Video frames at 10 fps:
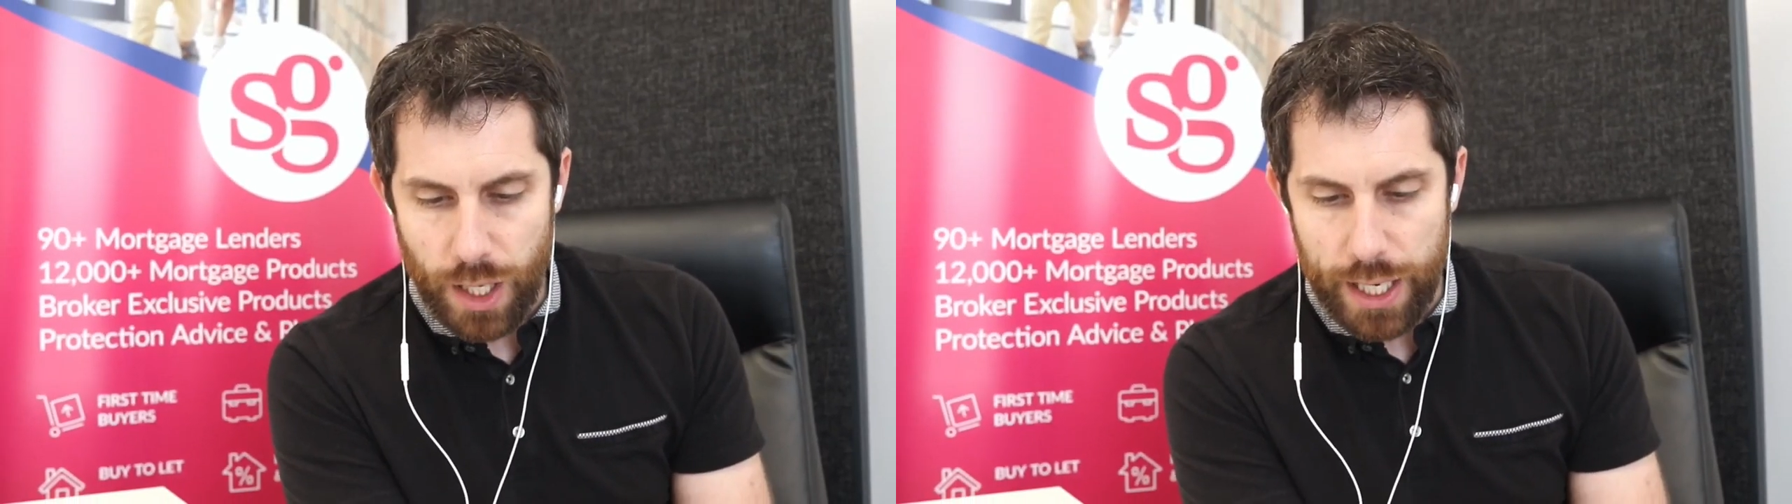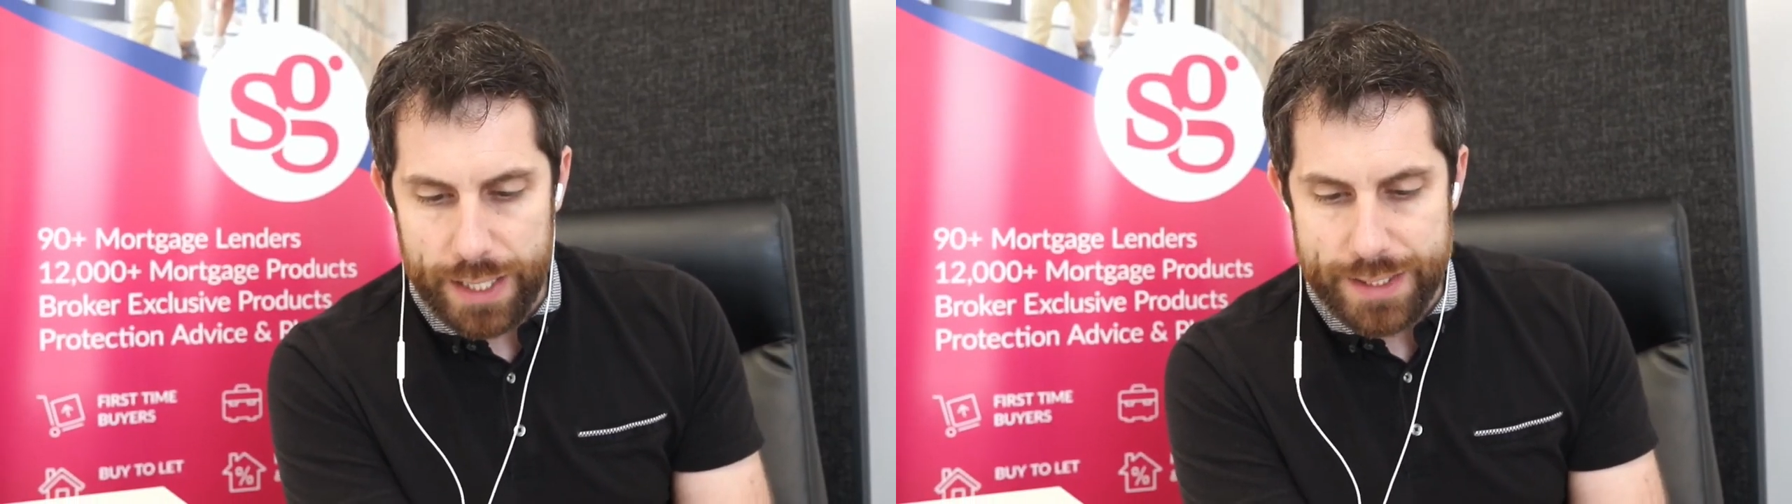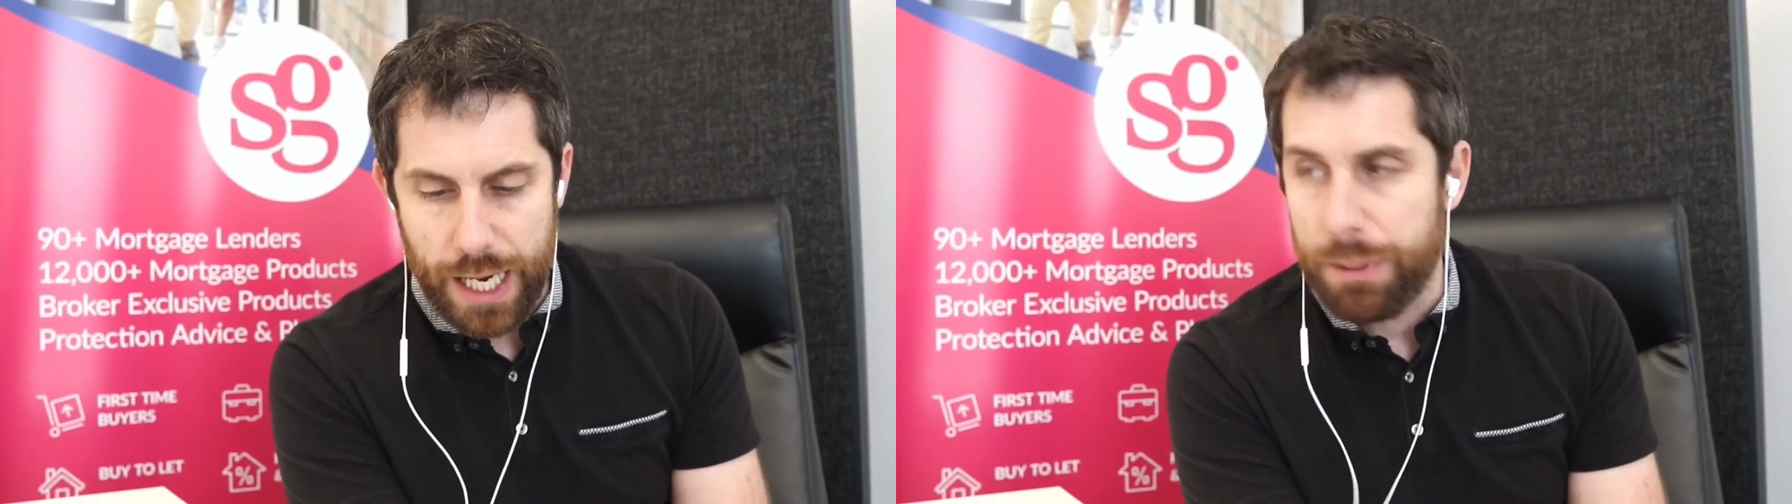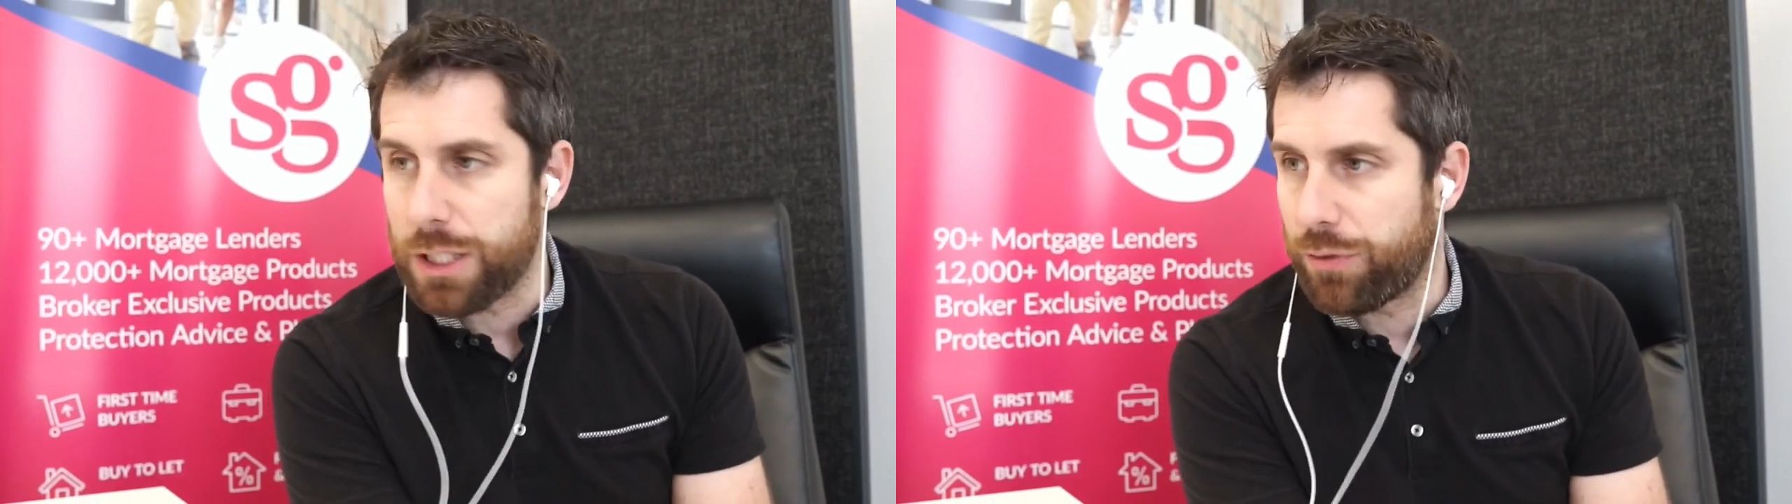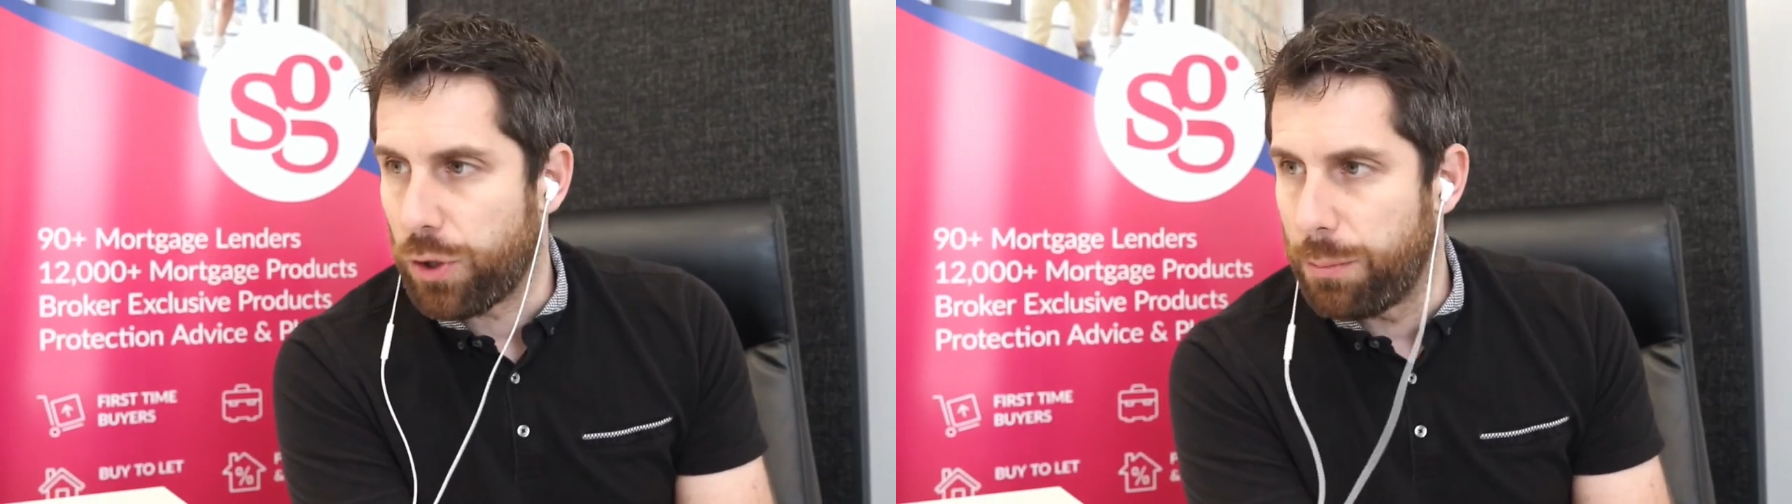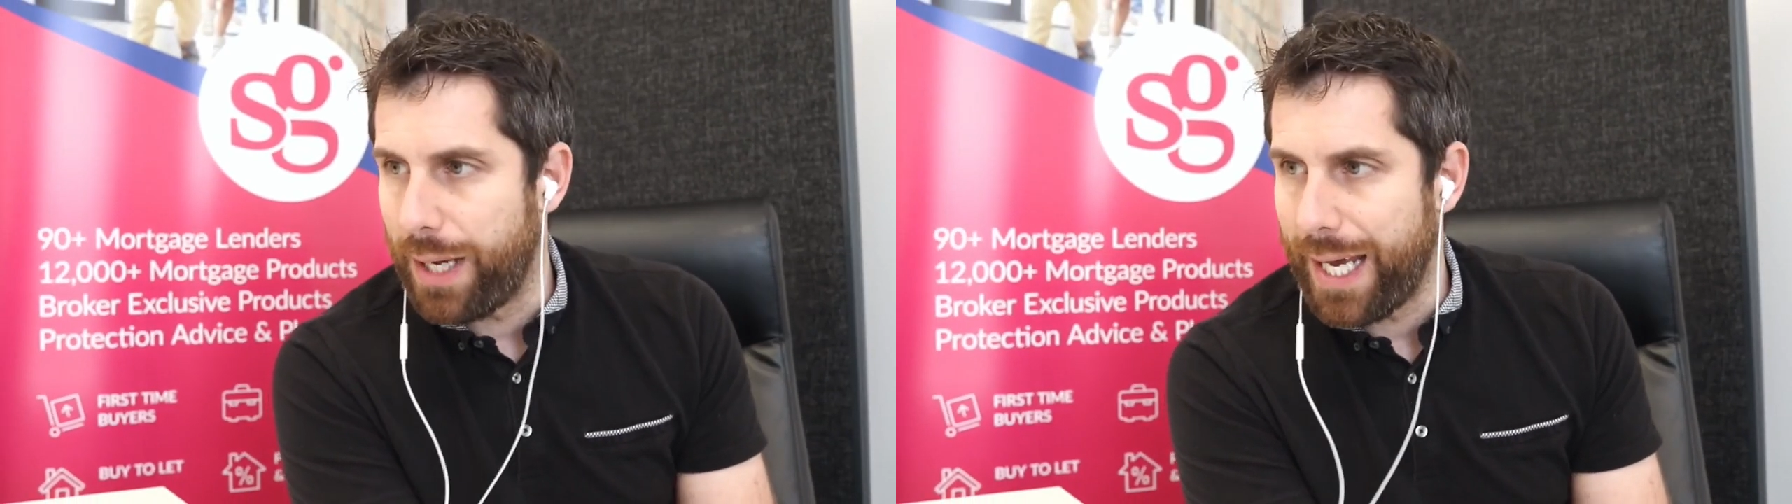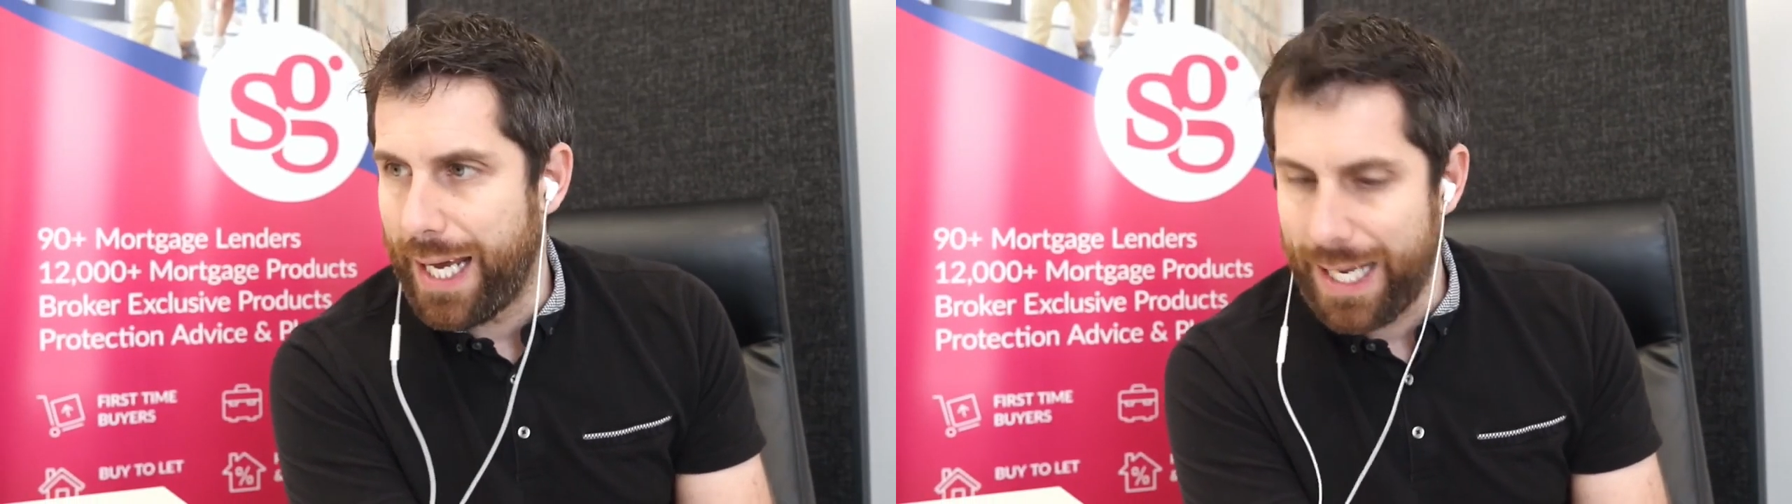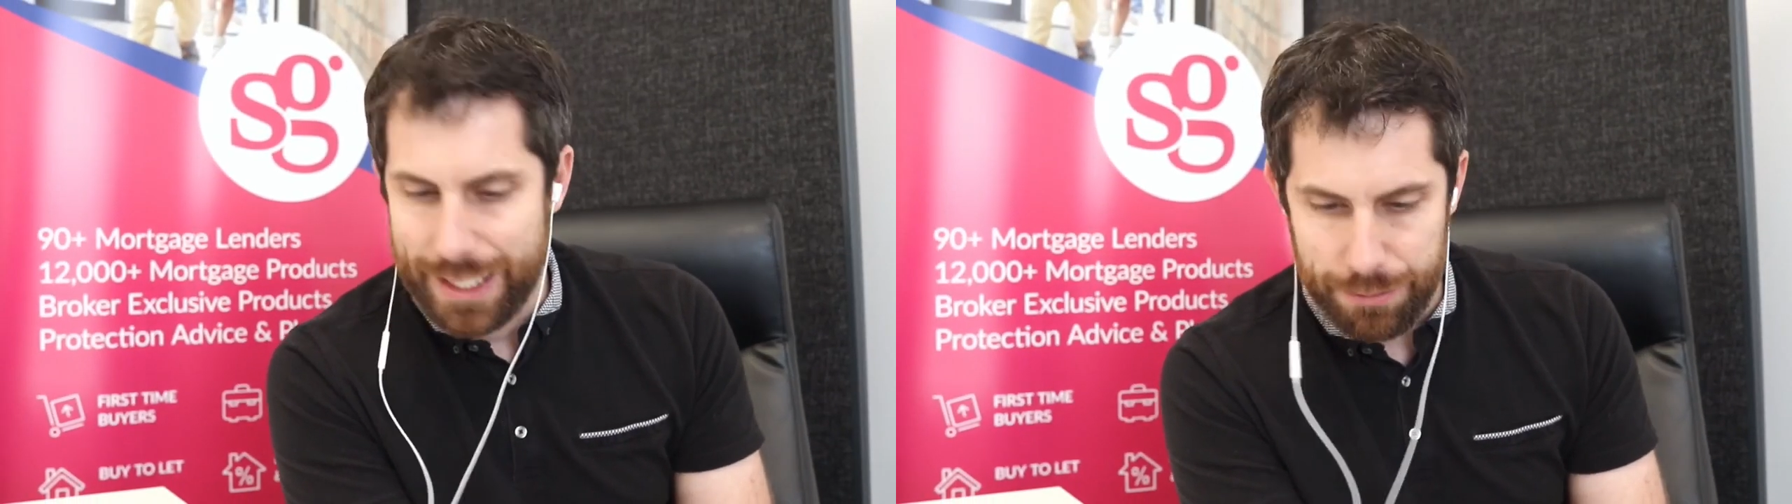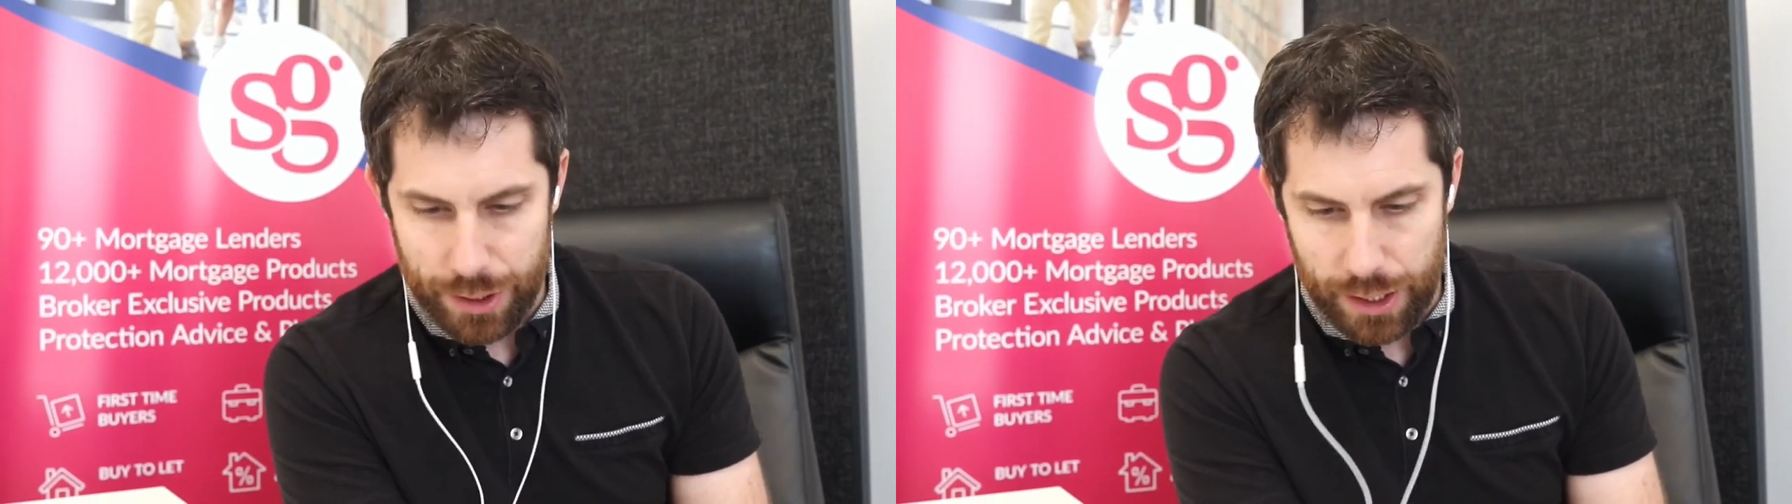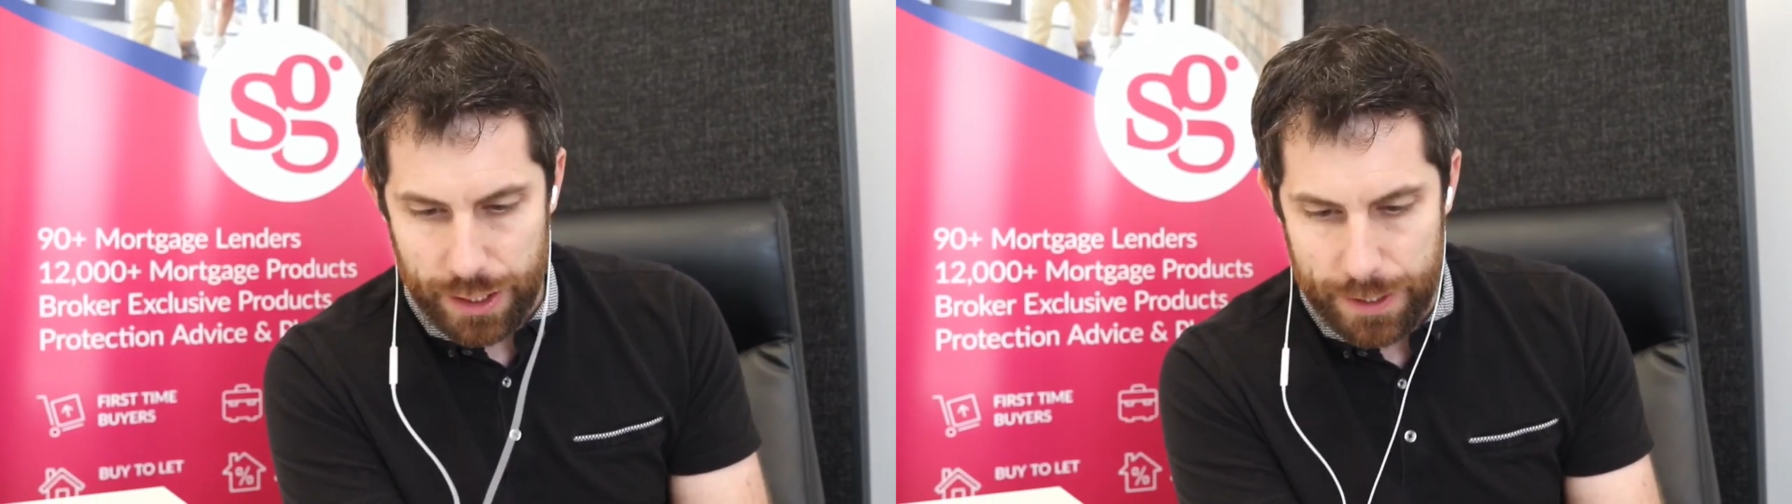Thomas from
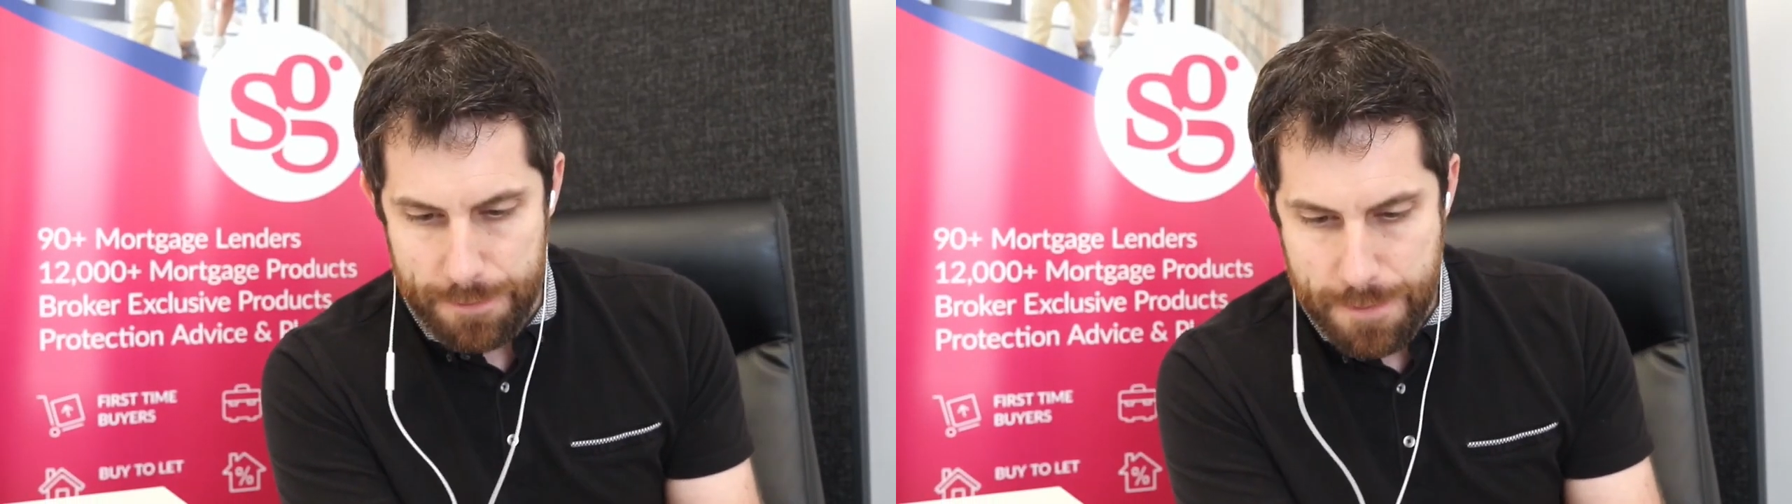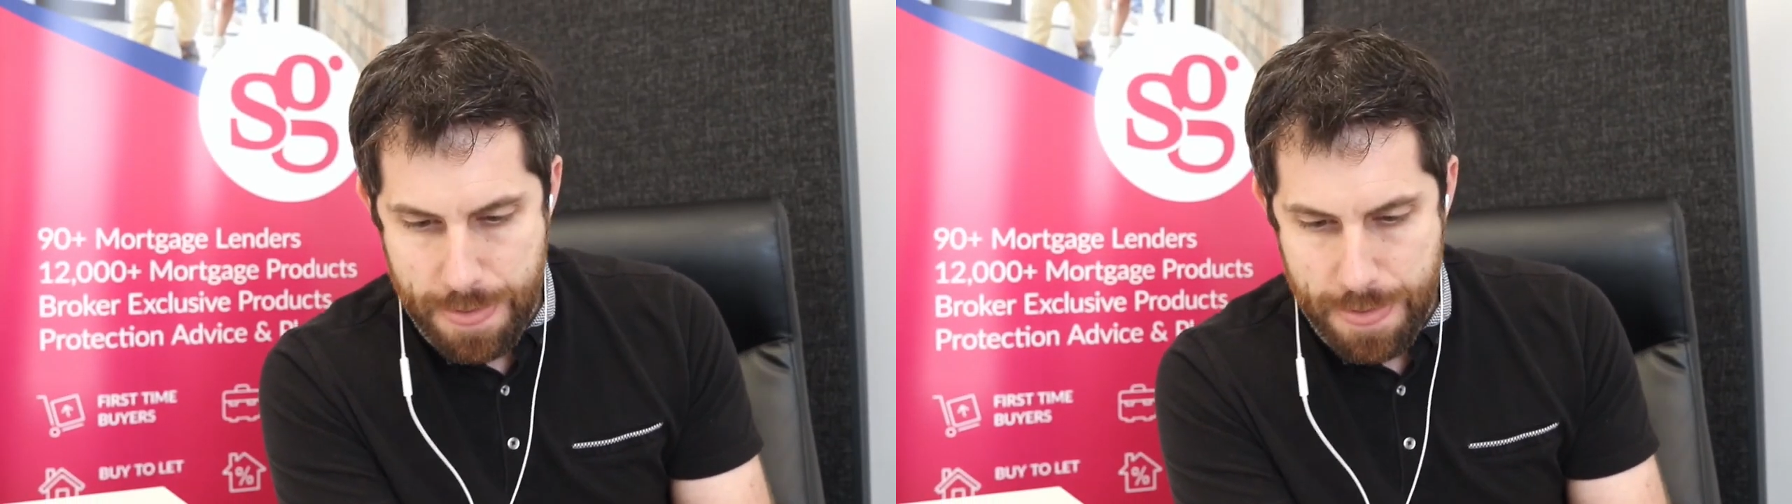Edinburgh.